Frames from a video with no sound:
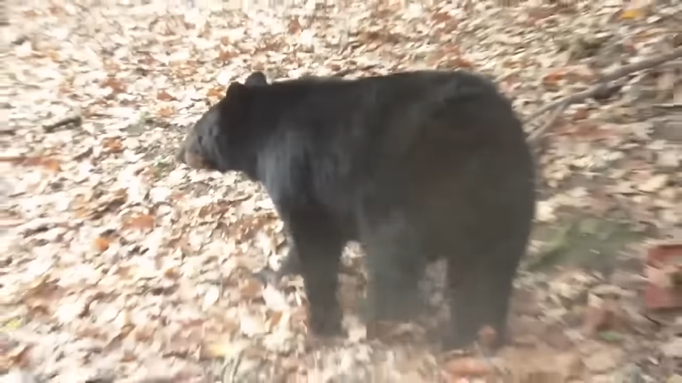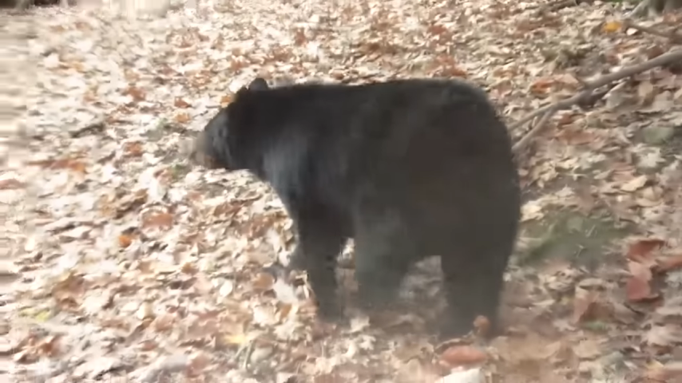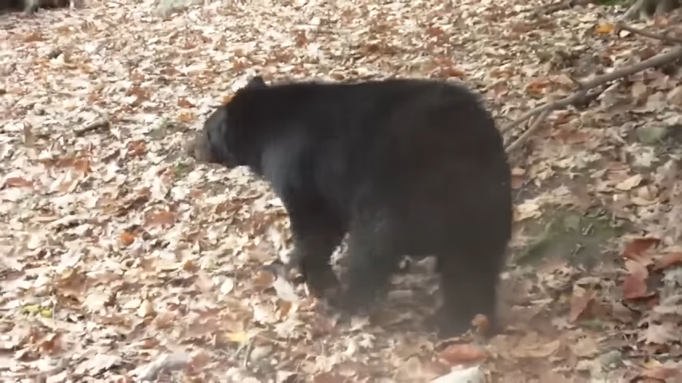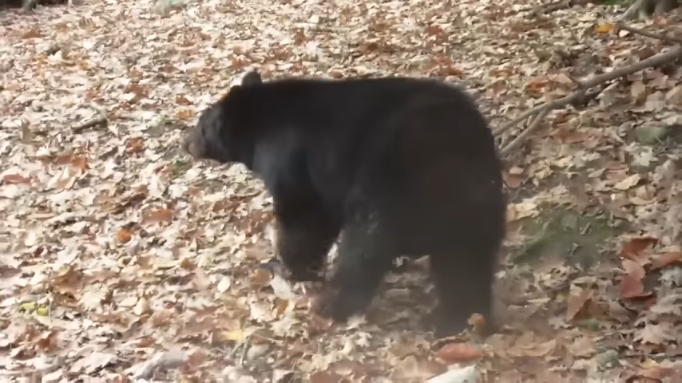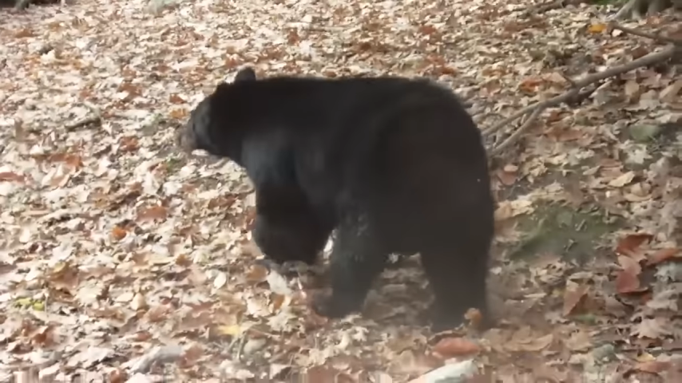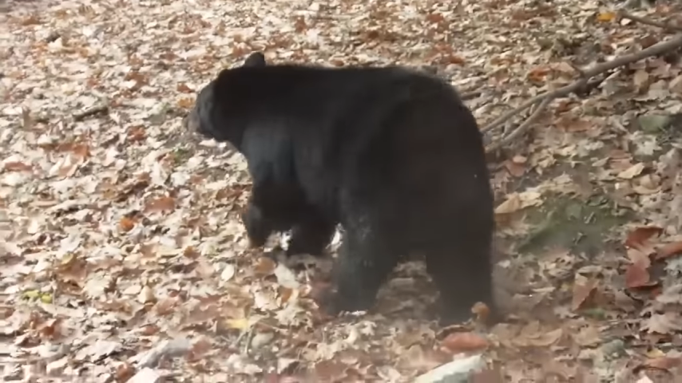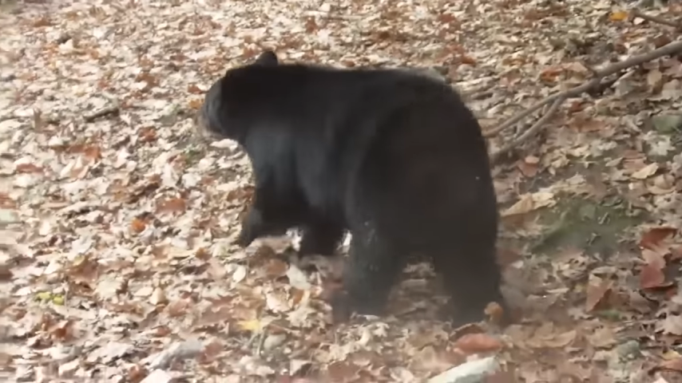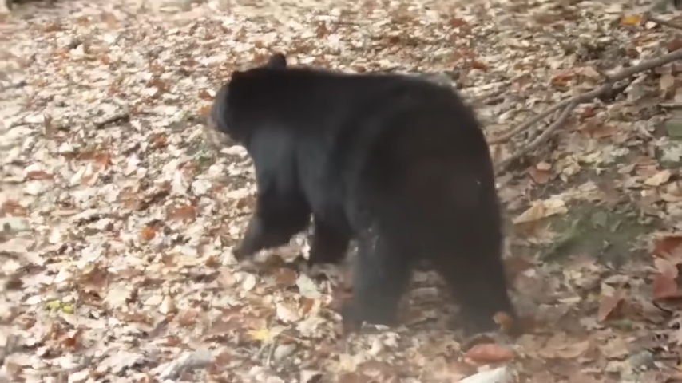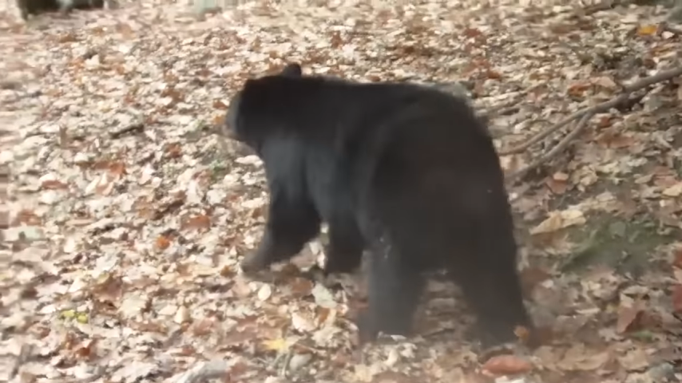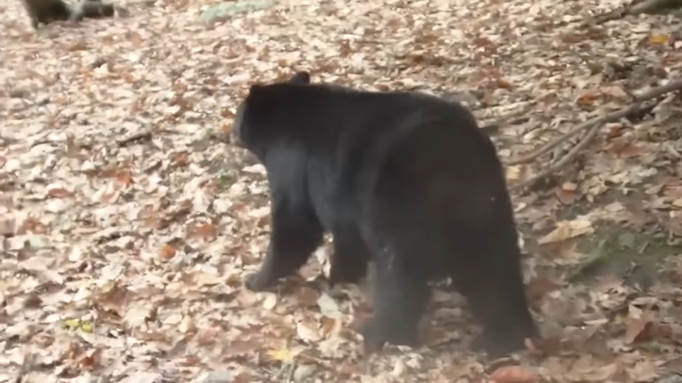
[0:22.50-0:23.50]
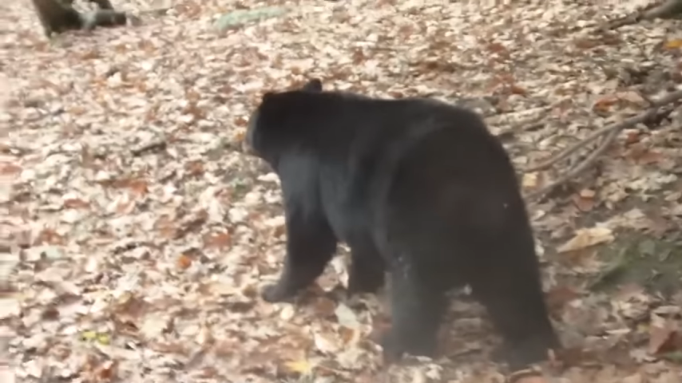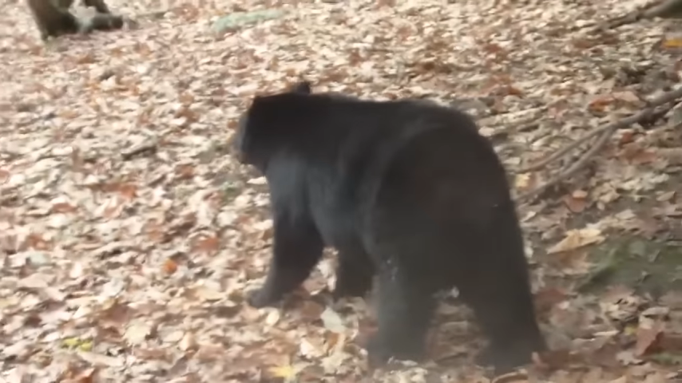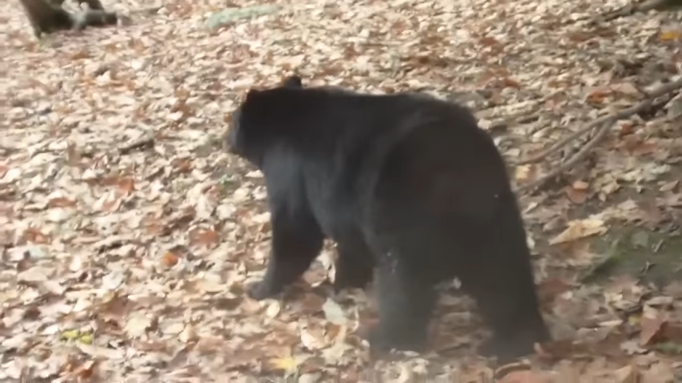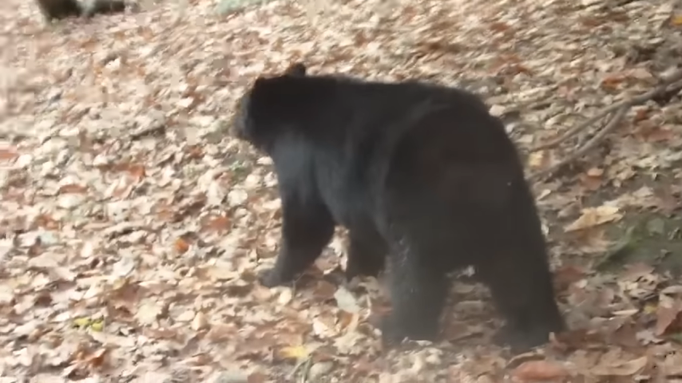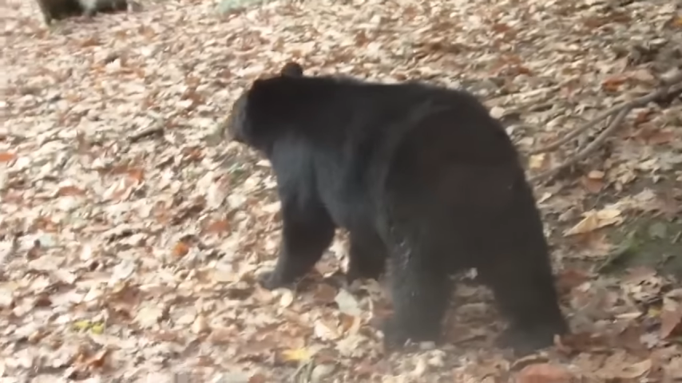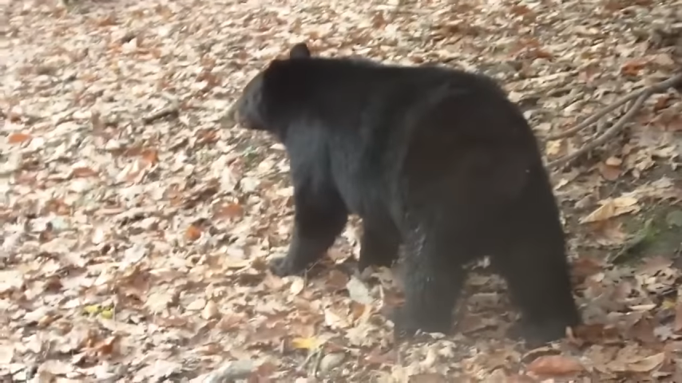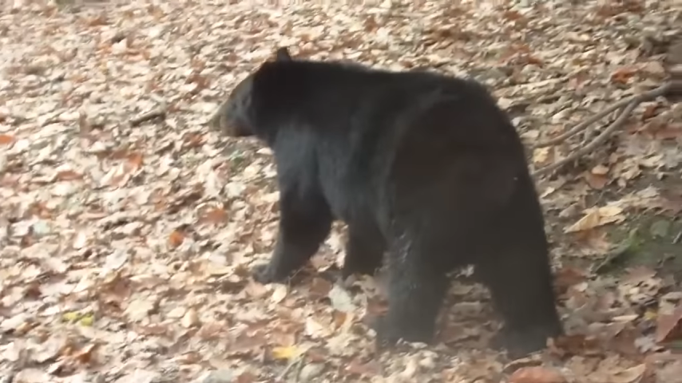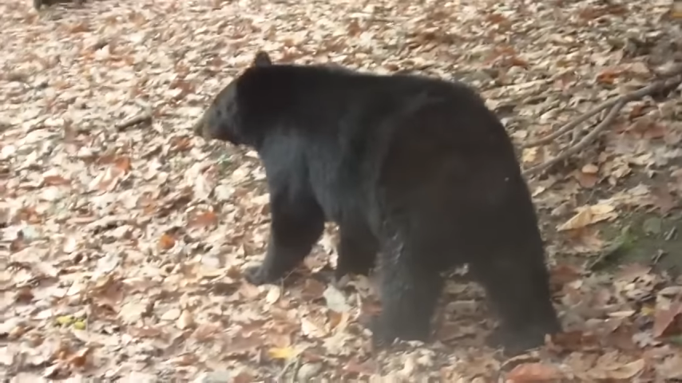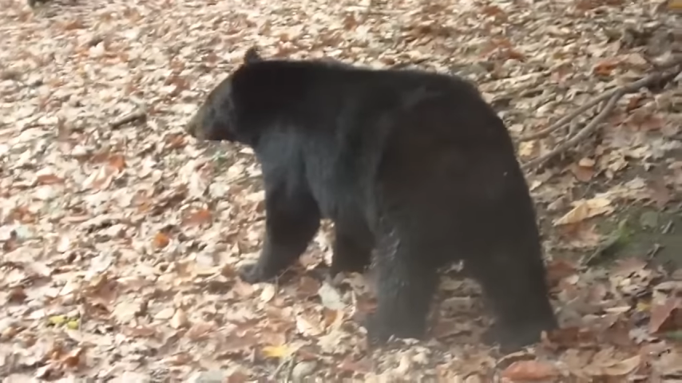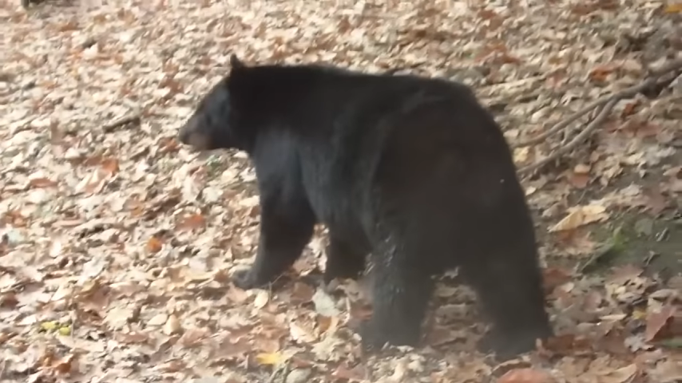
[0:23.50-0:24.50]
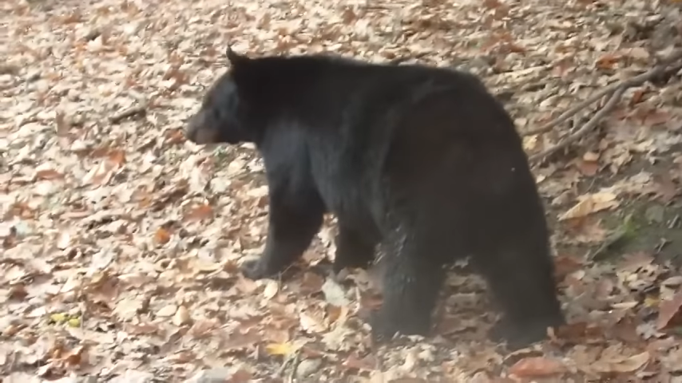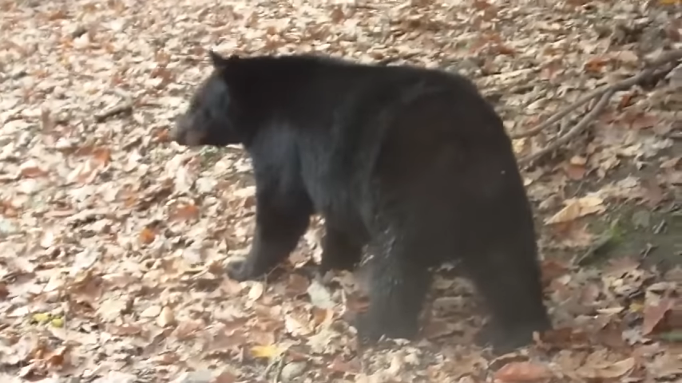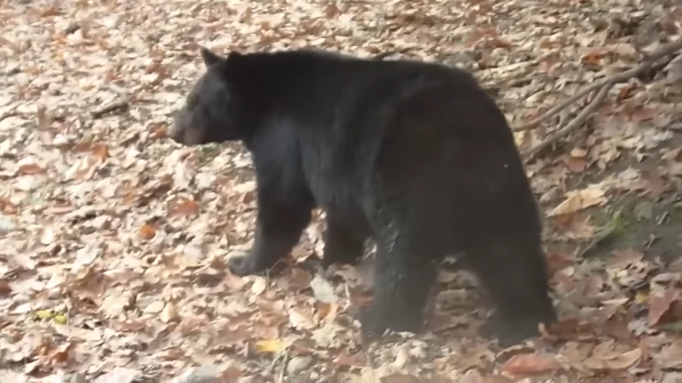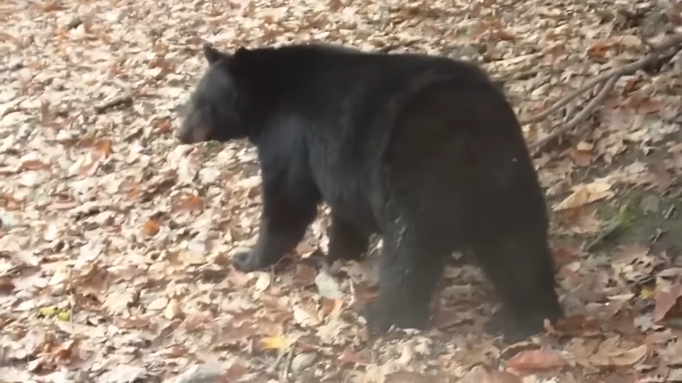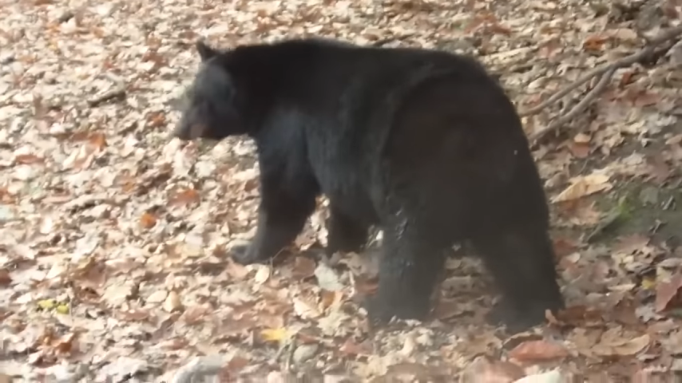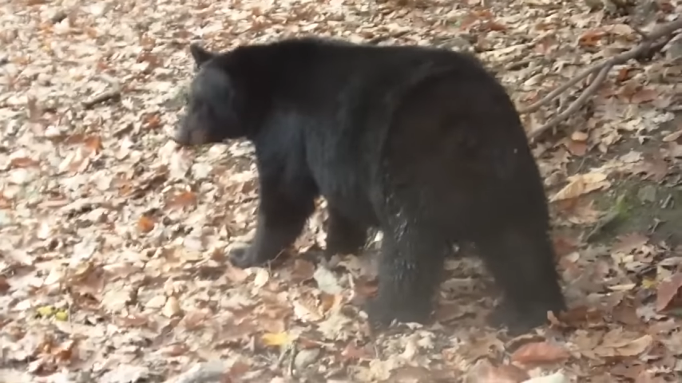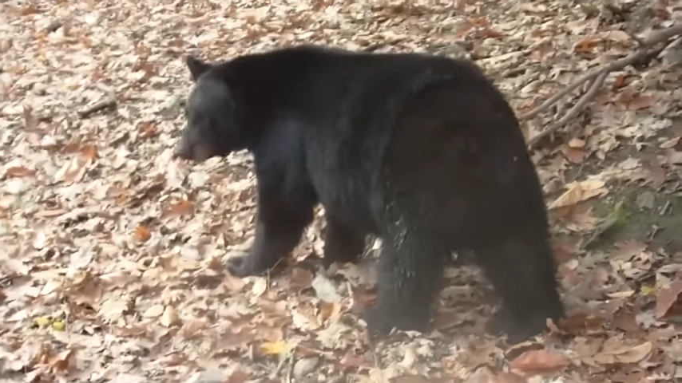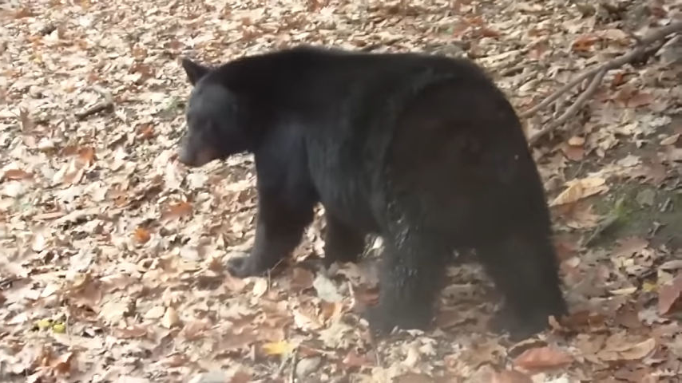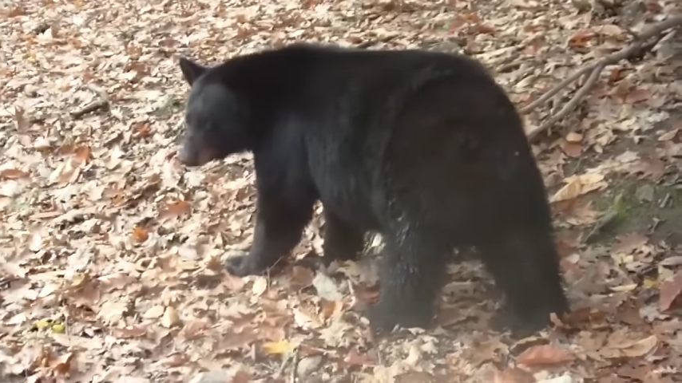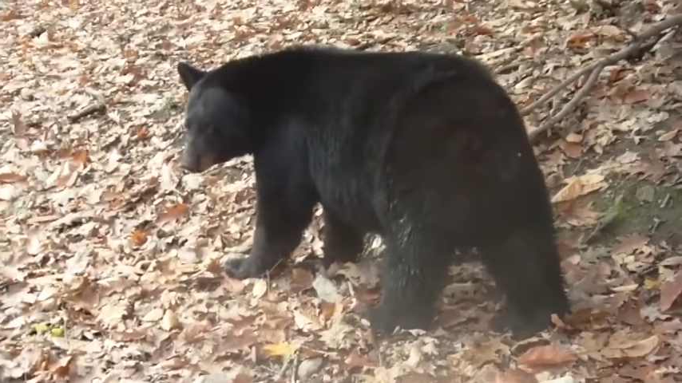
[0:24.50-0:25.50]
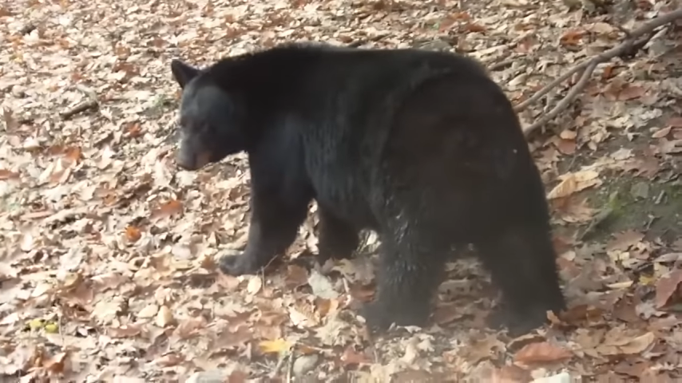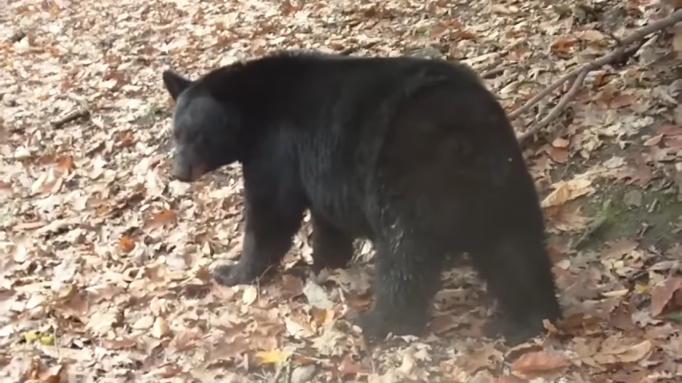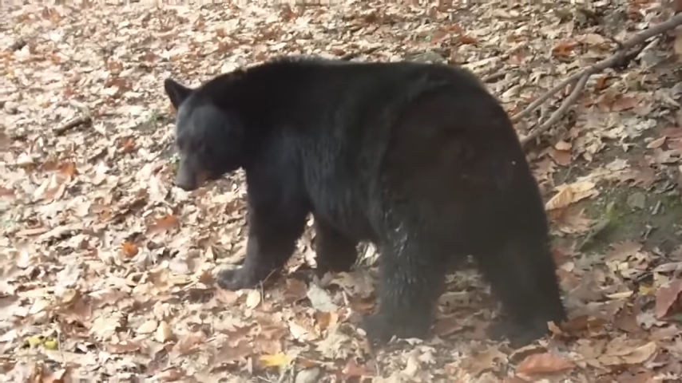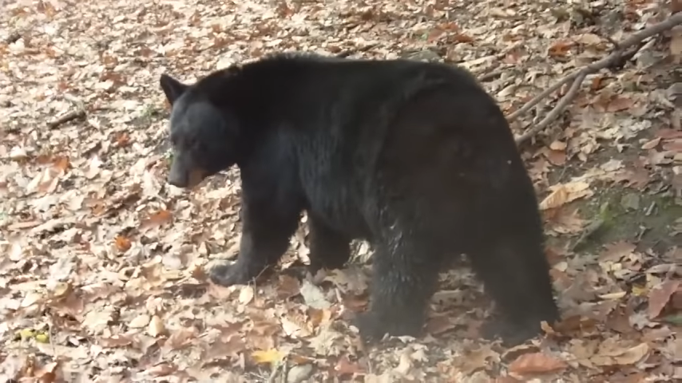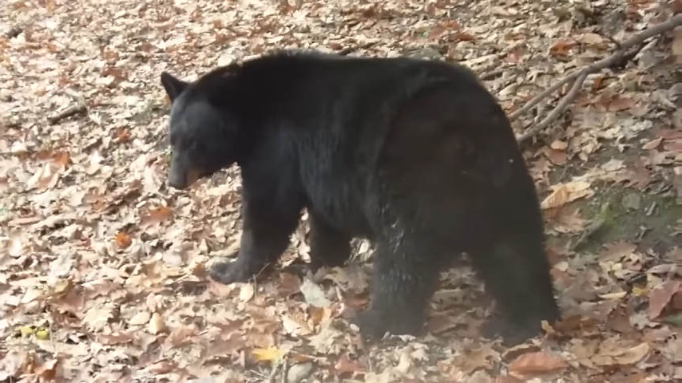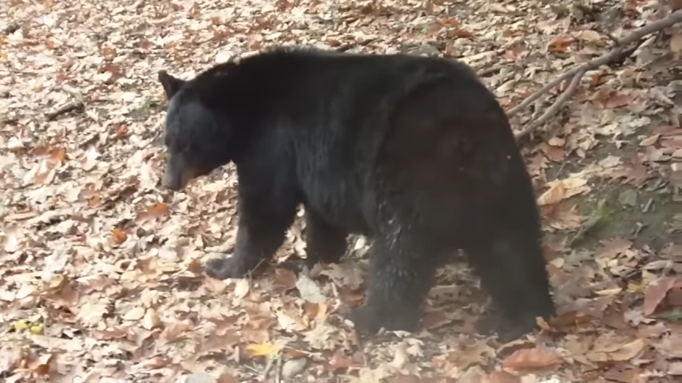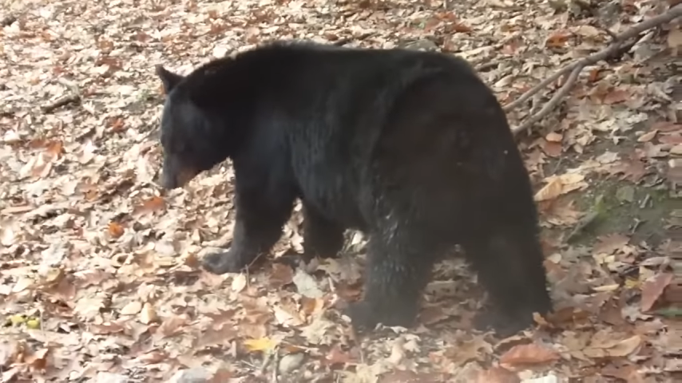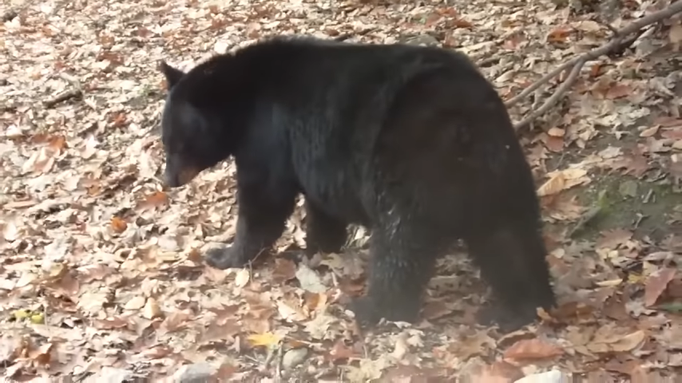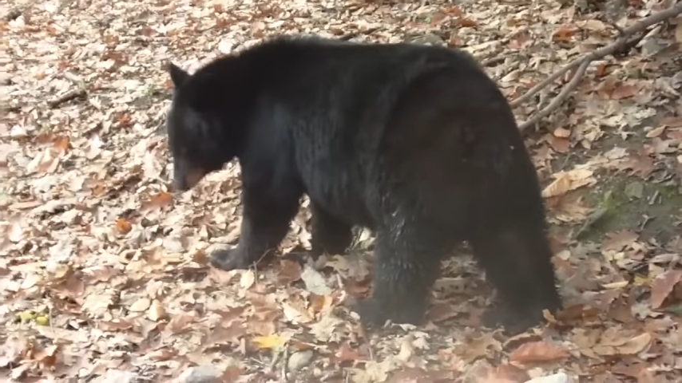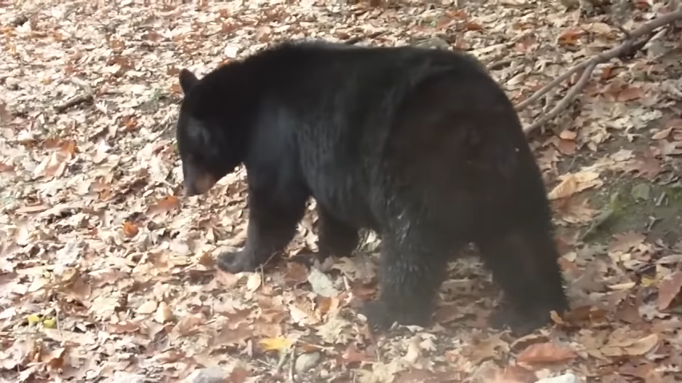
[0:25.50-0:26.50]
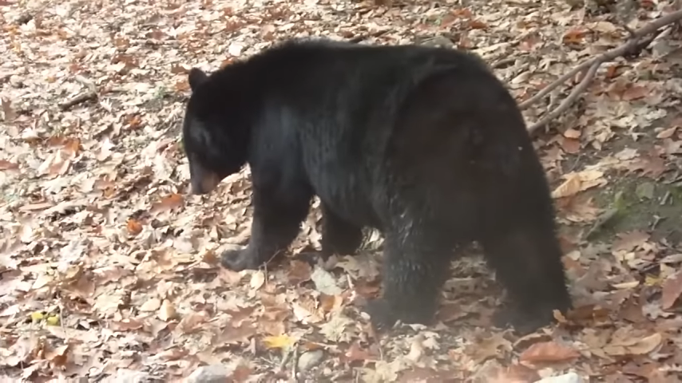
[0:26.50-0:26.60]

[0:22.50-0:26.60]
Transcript: (no speaker visible)